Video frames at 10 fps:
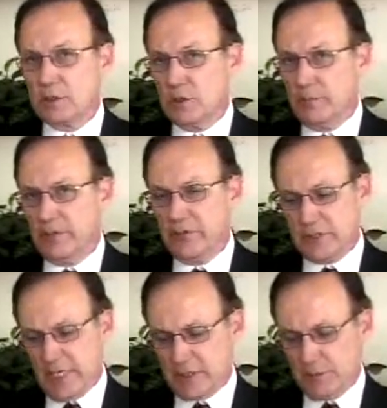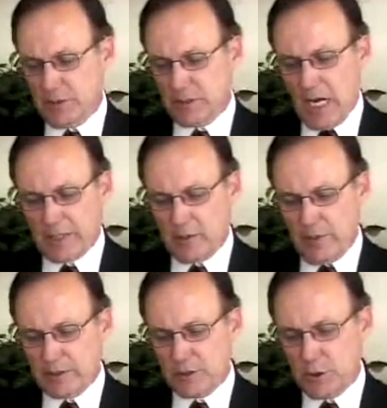Summative assessment
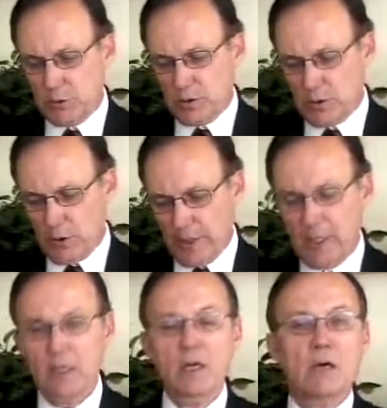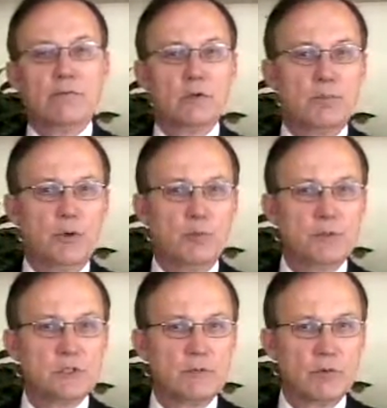documents student learning for the
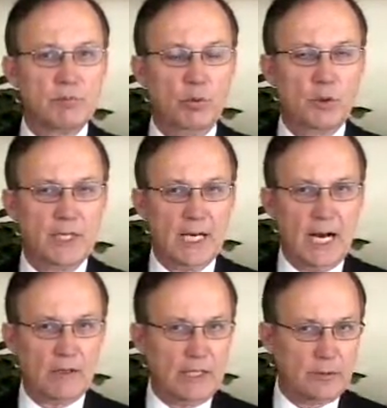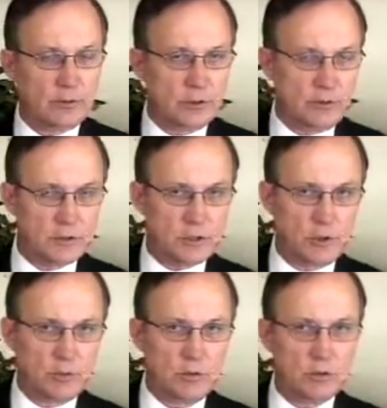purpose of reporting out, either to the
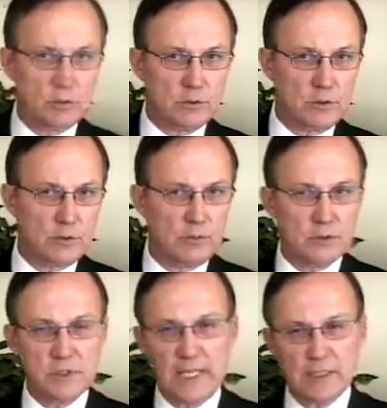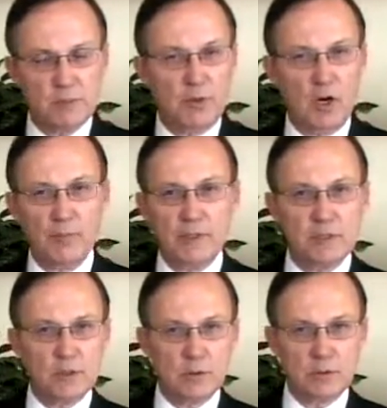student or to state
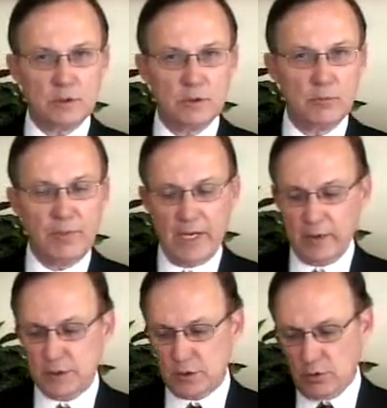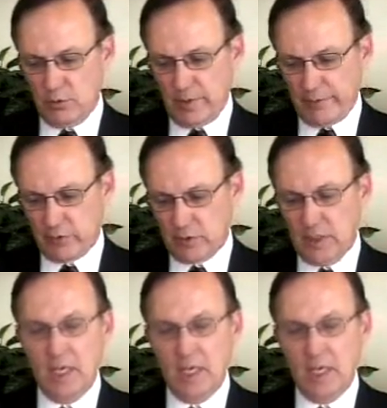departments or to parents or whomever.